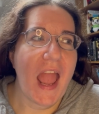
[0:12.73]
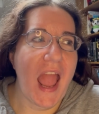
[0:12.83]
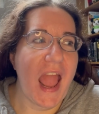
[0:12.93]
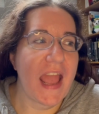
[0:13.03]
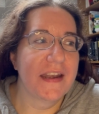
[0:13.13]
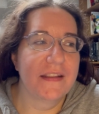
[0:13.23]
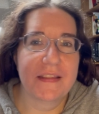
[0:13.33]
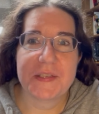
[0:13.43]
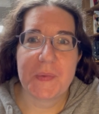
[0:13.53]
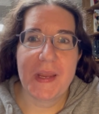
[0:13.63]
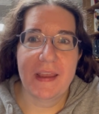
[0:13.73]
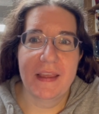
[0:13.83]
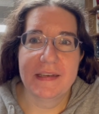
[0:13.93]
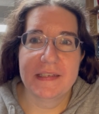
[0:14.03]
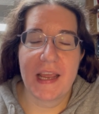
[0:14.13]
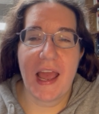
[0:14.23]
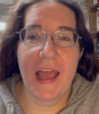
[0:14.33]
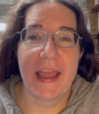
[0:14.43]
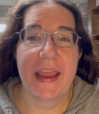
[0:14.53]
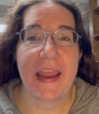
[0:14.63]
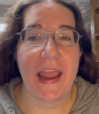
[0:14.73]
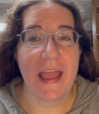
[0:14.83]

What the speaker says: and this weekend I